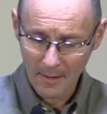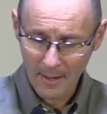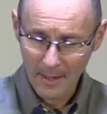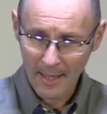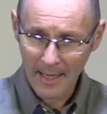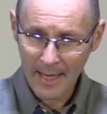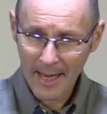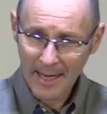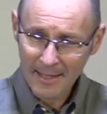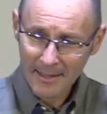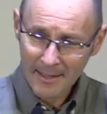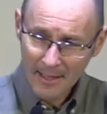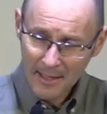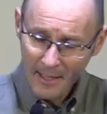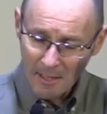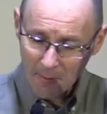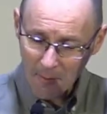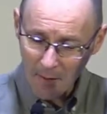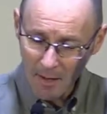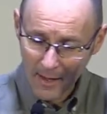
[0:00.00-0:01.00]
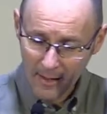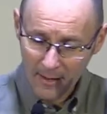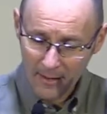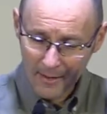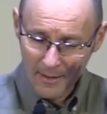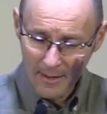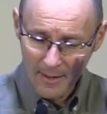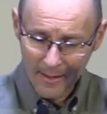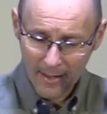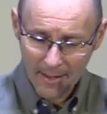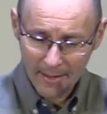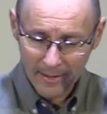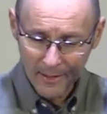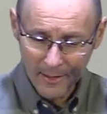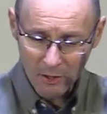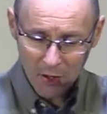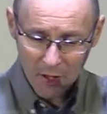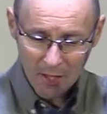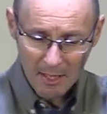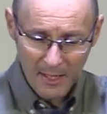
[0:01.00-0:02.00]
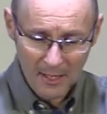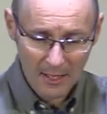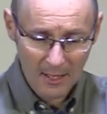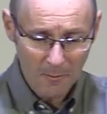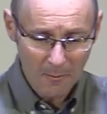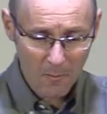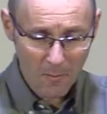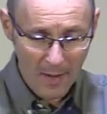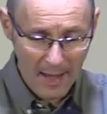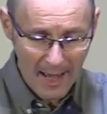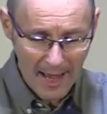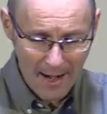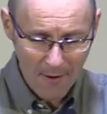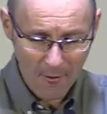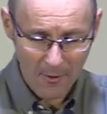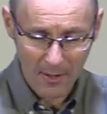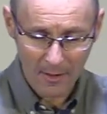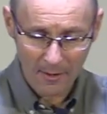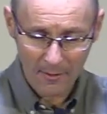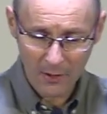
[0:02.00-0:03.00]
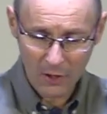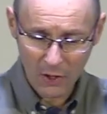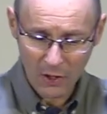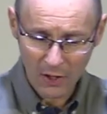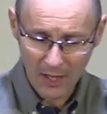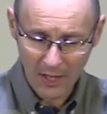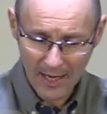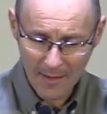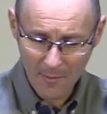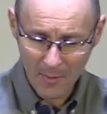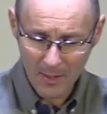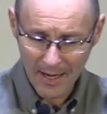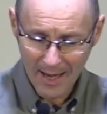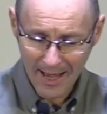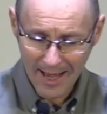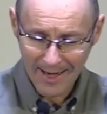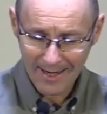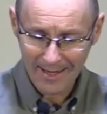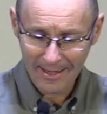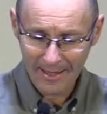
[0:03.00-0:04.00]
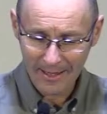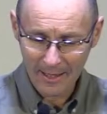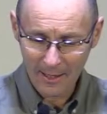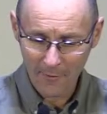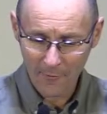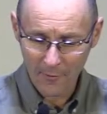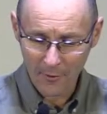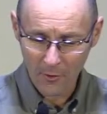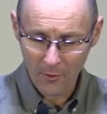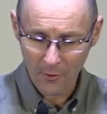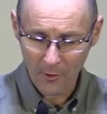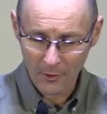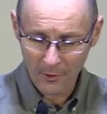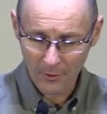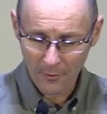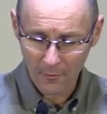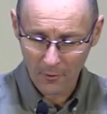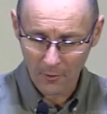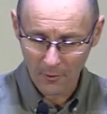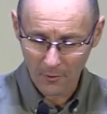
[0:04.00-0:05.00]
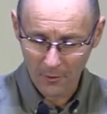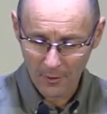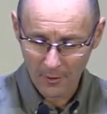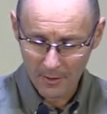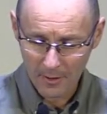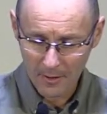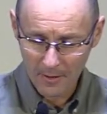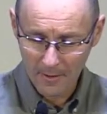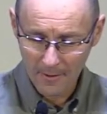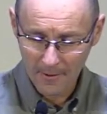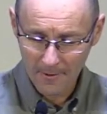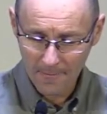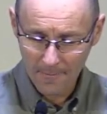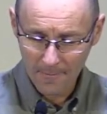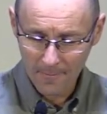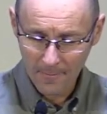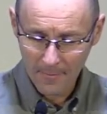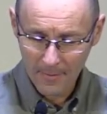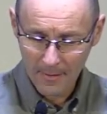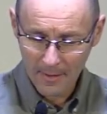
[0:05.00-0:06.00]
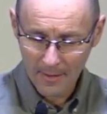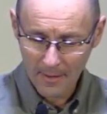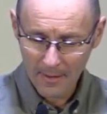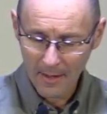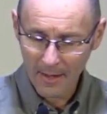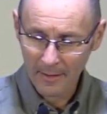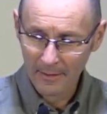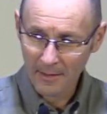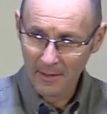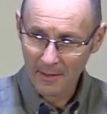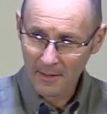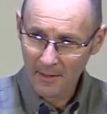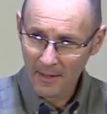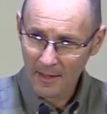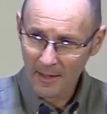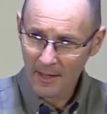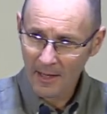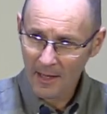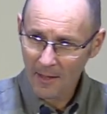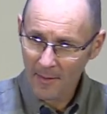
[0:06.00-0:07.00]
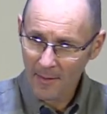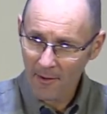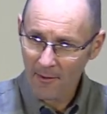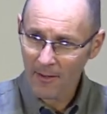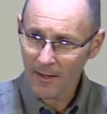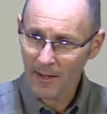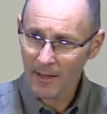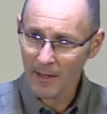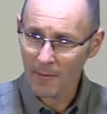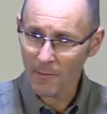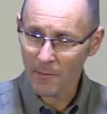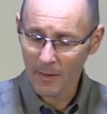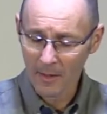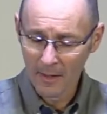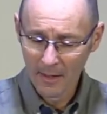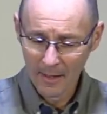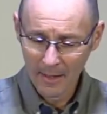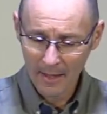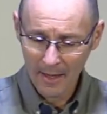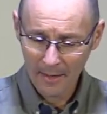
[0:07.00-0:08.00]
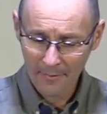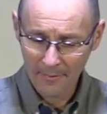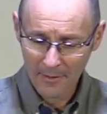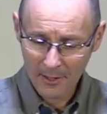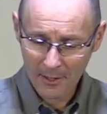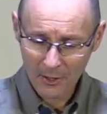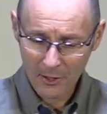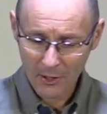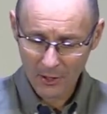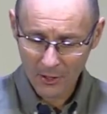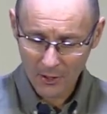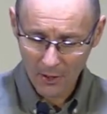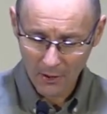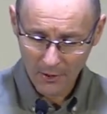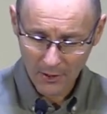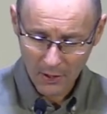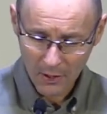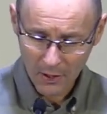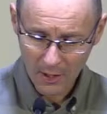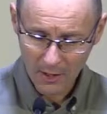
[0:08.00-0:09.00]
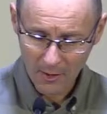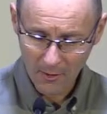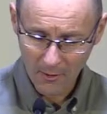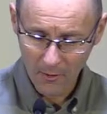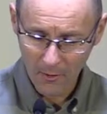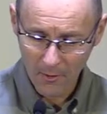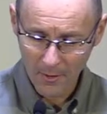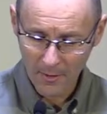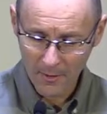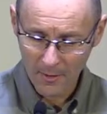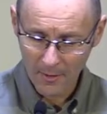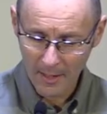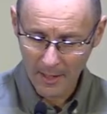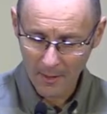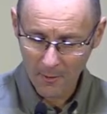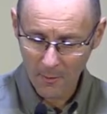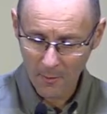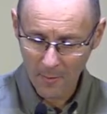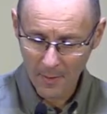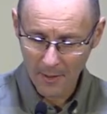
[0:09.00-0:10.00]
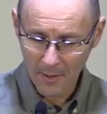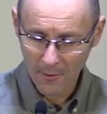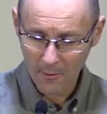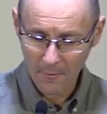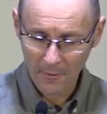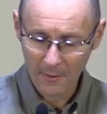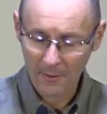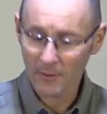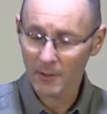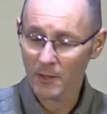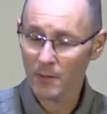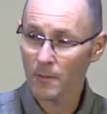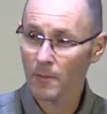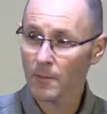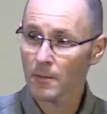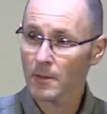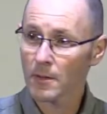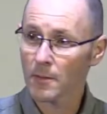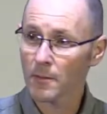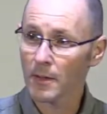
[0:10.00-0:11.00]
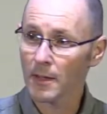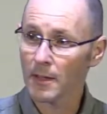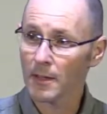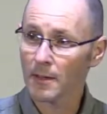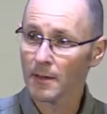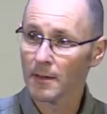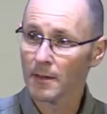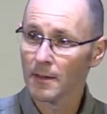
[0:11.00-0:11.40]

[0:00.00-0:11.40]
He has in his mind clearly Jesus bearing the shame and agony of the cross for us. And he's thinking about him, and the astonishing glory that he will be revealed to be.